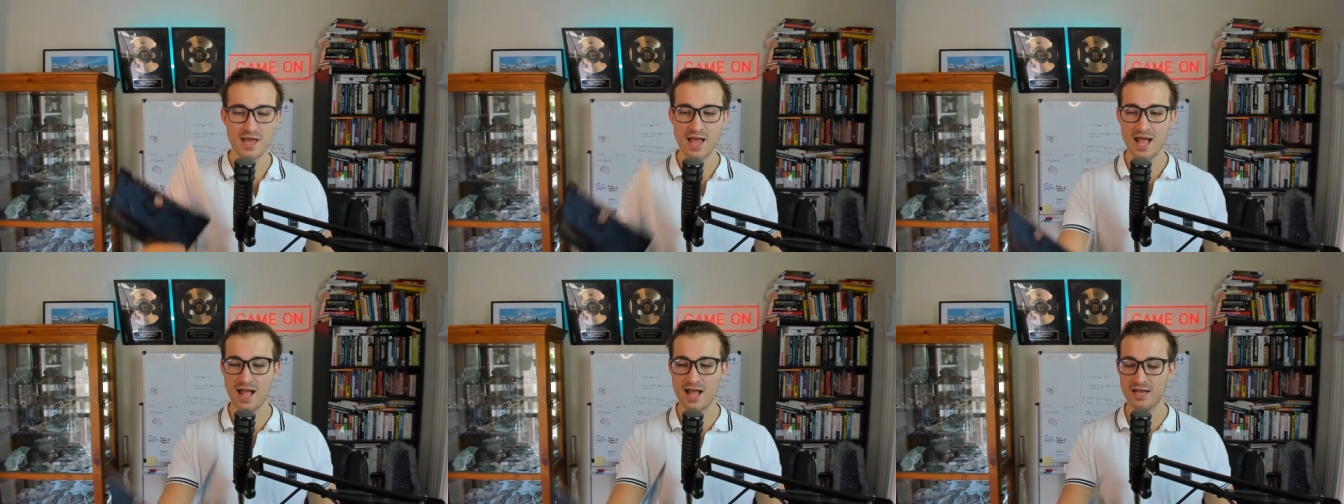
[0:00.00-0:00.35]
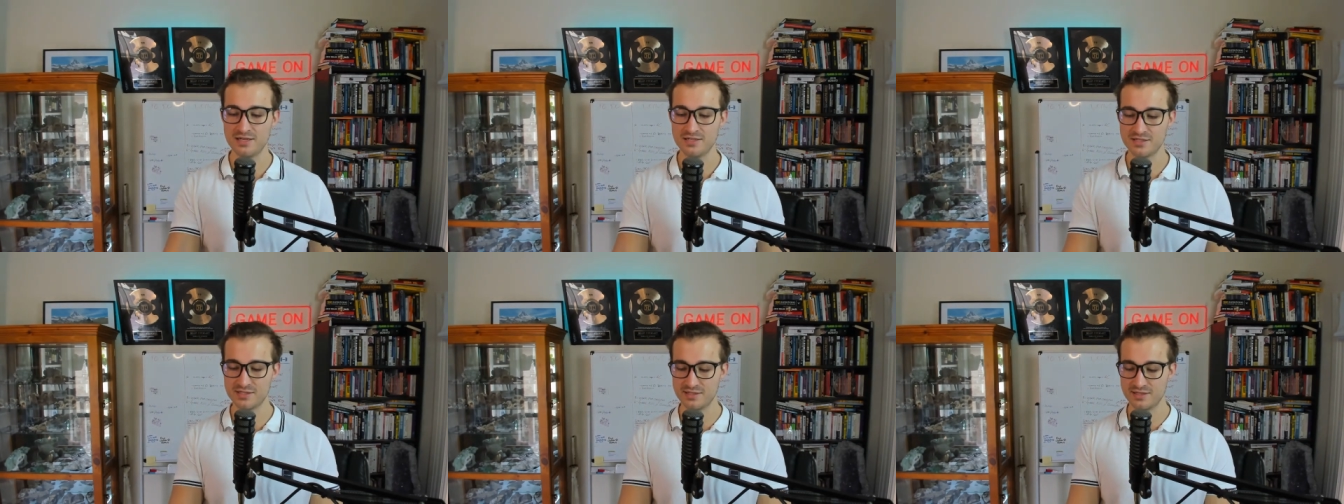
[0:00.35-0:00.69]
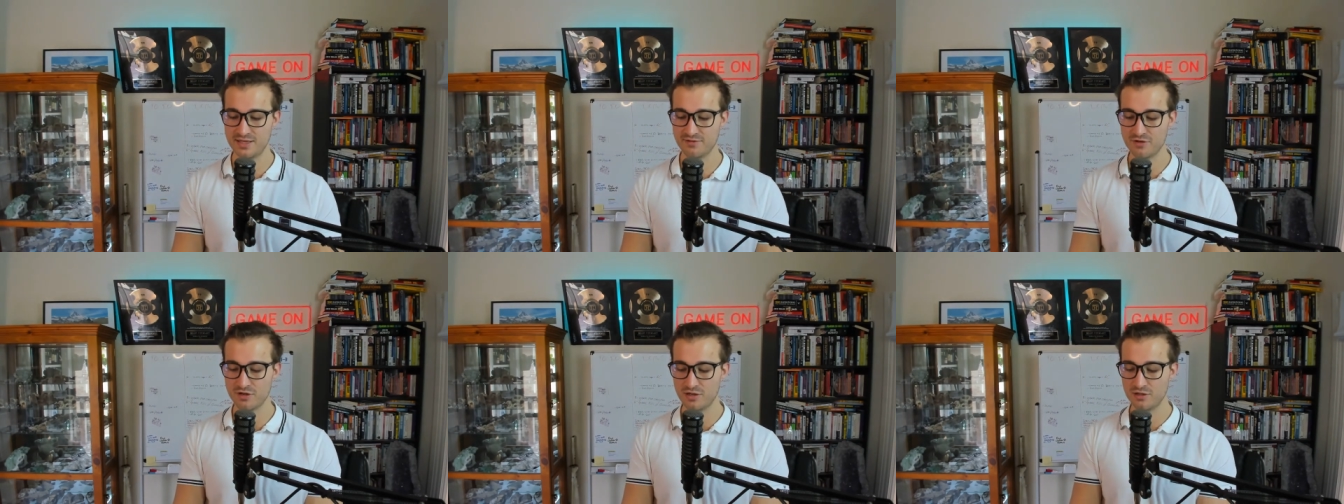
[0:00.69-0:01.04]
and
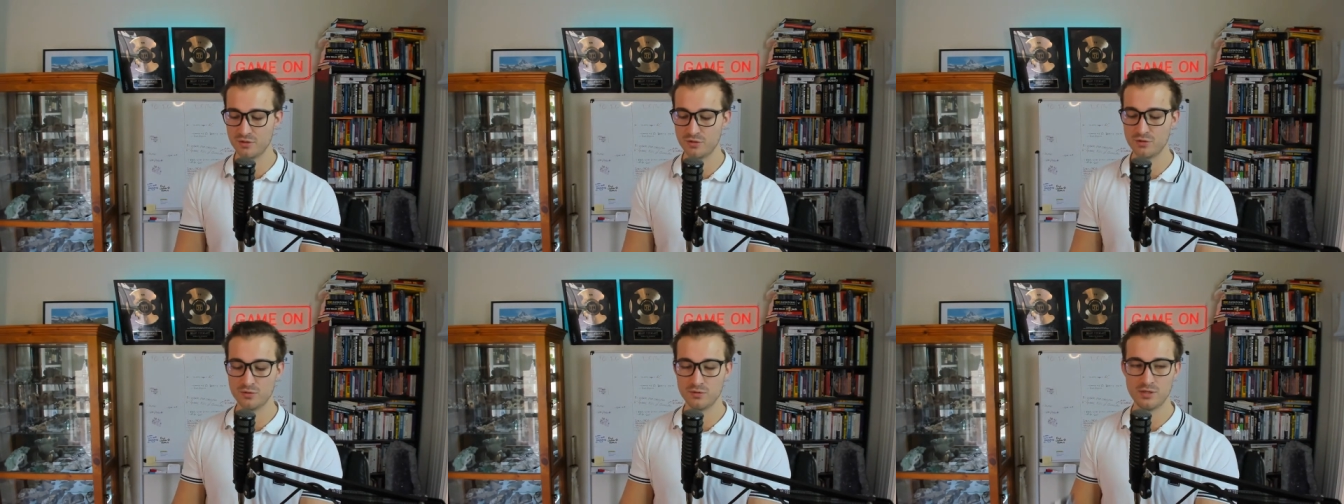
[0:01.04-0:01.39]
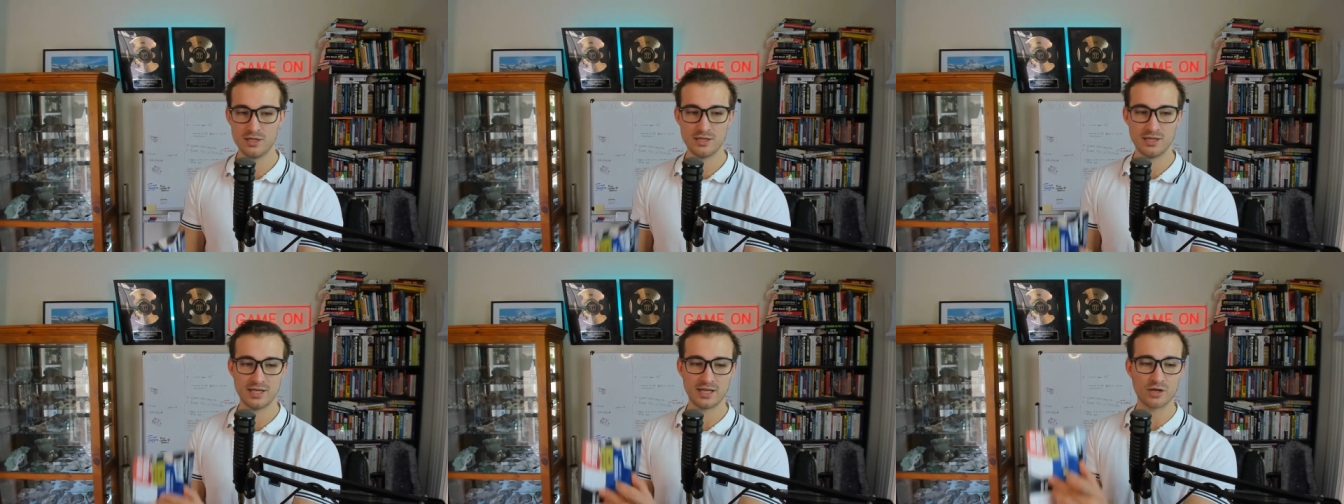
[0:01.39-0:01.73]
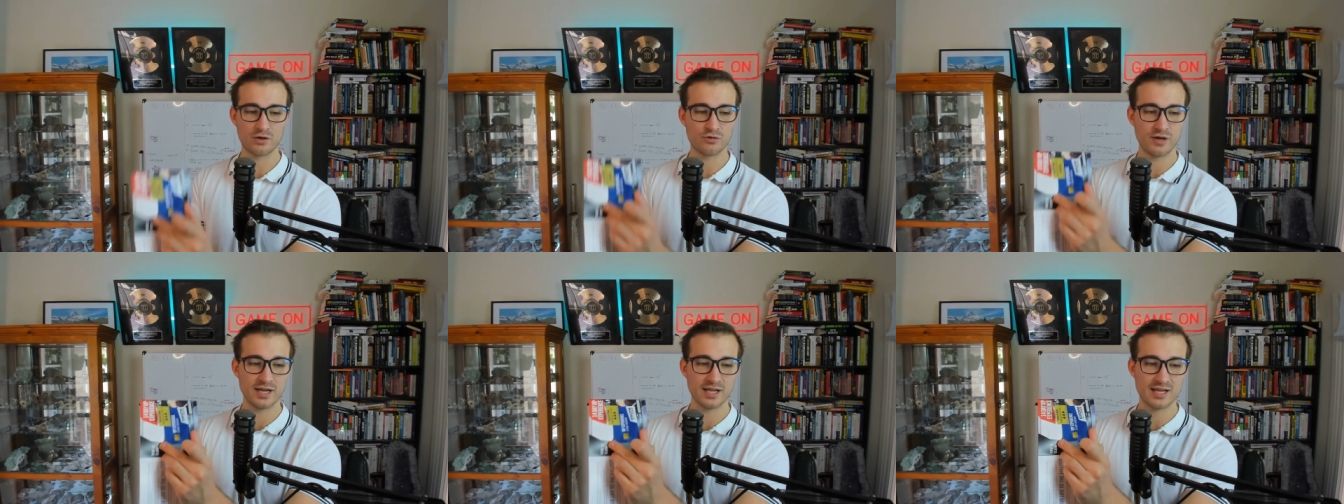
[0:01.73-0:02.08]
they've got a little like a
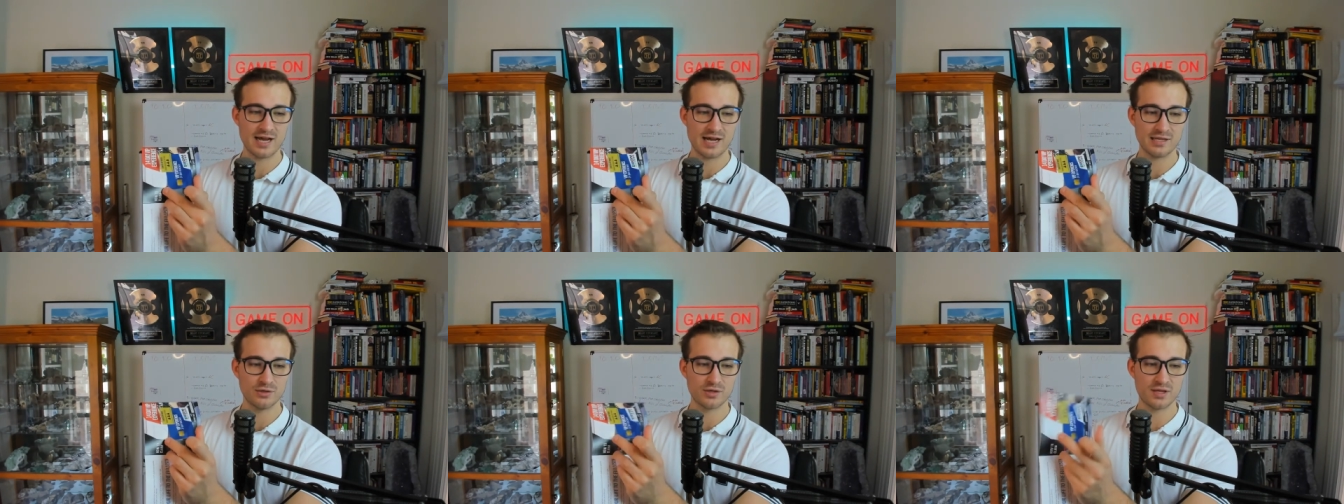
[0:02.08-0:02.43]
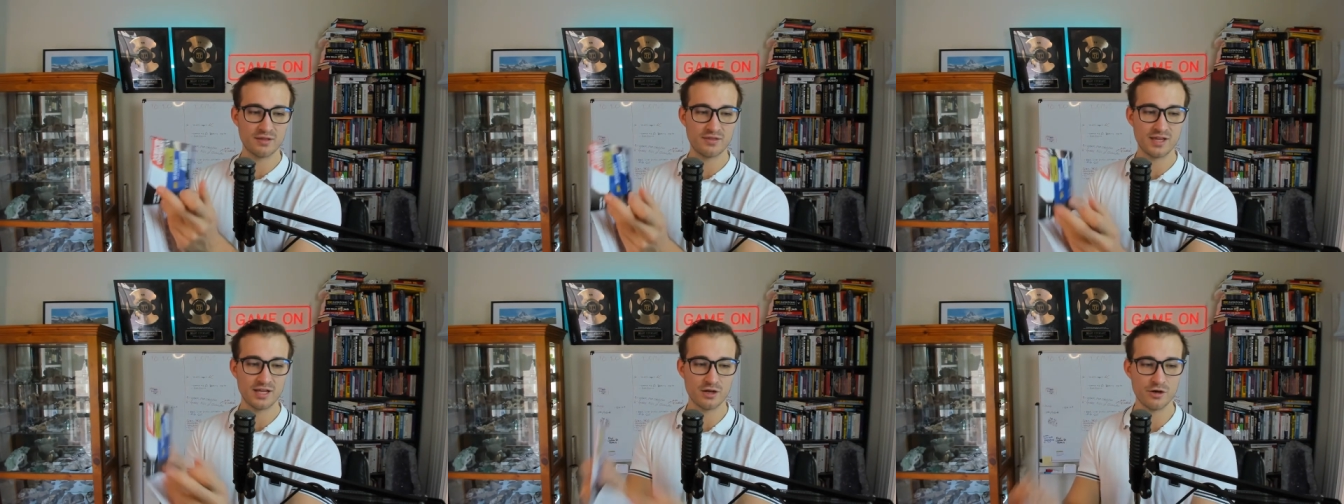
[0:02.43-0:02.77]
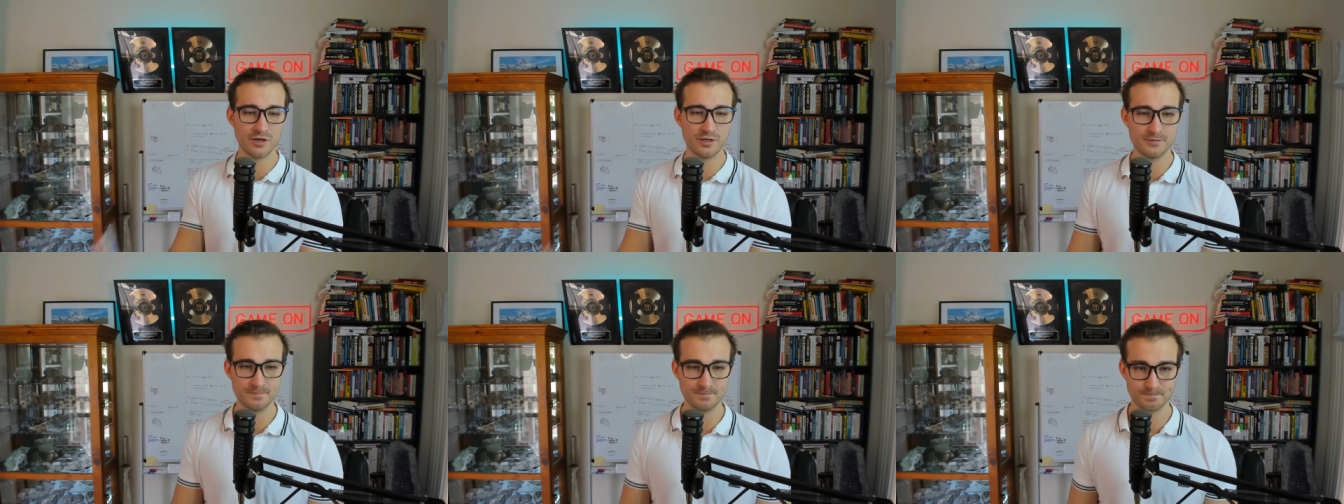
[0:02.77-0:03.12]
credit card looking thing
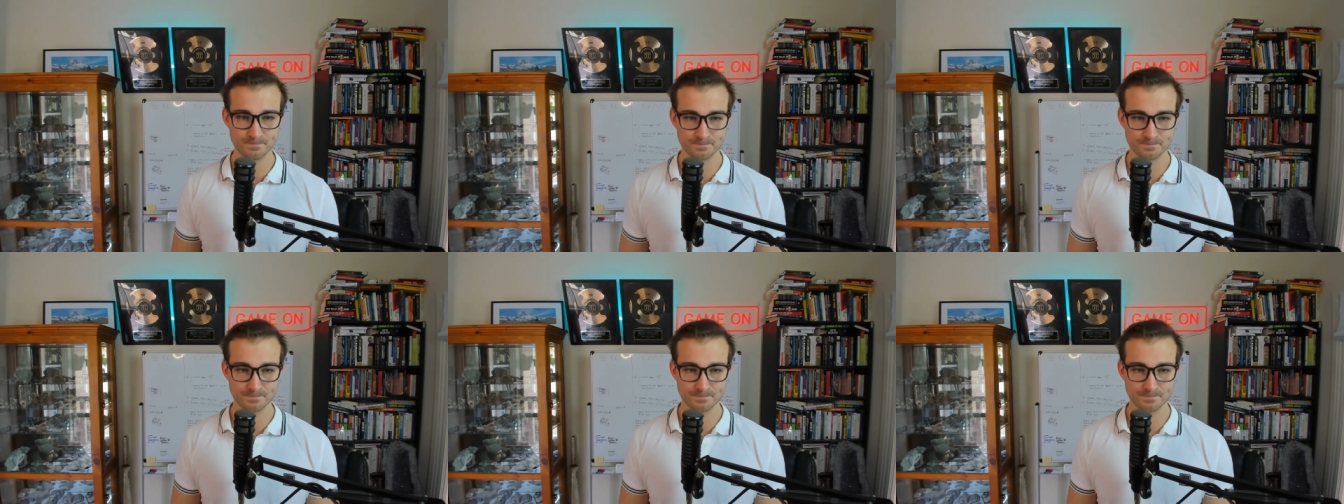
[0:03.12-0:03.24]
on it.